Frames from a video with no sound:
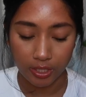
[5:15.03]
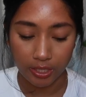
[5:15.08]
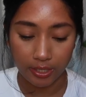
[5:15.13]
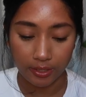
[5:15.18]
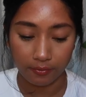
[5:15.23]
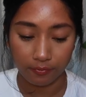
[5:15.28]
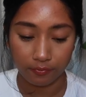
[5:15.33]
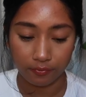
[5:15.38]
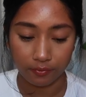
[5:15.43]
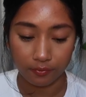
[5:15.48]

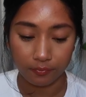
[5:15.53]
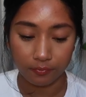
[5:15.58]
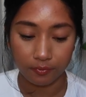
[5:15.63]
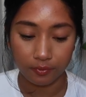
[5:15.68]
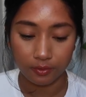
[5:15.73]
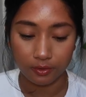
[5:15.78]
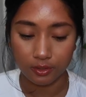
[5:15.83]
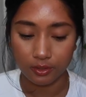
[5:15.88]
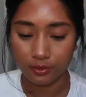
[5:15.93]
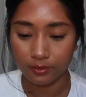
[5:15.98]
I've
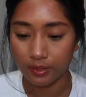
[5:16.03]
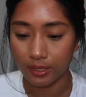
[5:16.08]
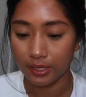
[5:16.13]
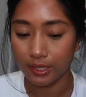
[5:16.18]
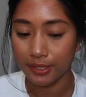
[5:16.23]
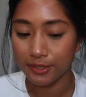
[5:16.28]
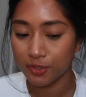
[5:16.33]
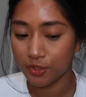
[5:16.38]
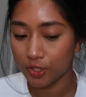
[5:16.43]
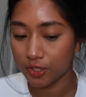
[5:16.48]
learned
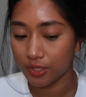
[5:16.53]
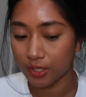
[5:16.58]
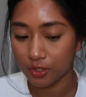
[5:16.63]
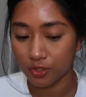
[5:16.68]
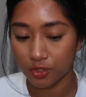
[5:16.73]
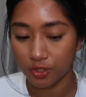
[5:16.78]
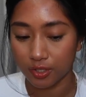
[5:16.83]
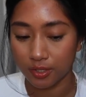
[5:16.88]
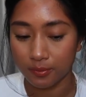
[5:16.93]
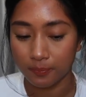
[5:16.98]
that AHA is
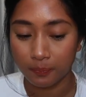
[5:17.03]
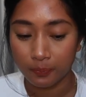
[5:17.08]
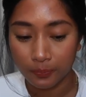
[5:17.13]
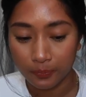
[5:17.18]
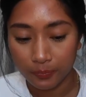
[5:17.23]
actually